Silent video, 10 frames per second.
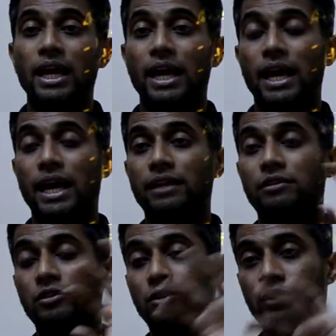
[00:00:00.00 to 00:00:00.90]
and
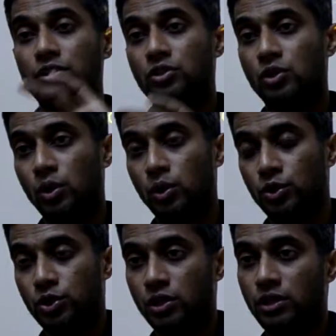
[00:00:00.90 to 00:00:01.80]
there is a
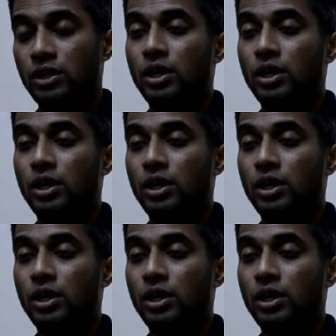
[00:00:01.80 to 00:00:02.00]
solution,